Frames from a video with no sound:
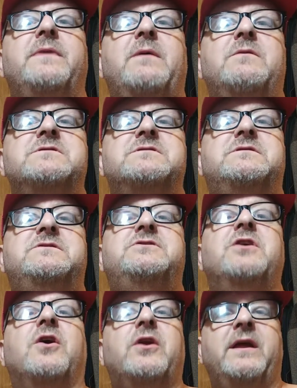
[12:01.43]
That was
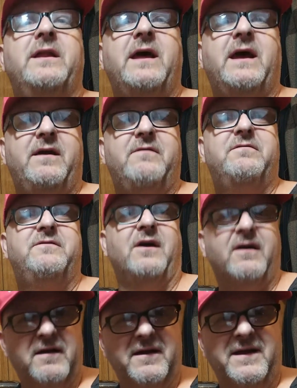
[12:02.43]
dirty, Dave.
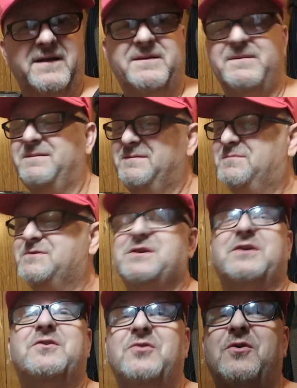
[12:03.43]
Dirty.
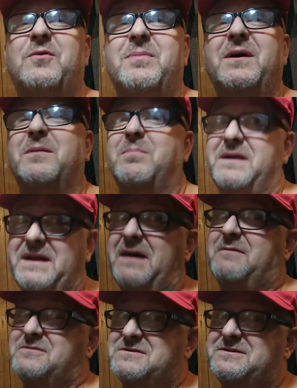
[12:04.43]
It's a cool book, but
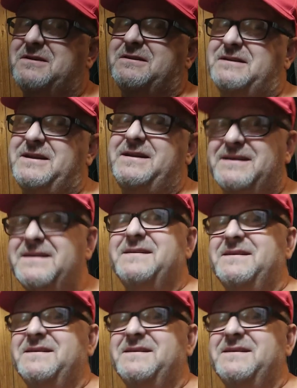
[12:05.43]
that was dirty.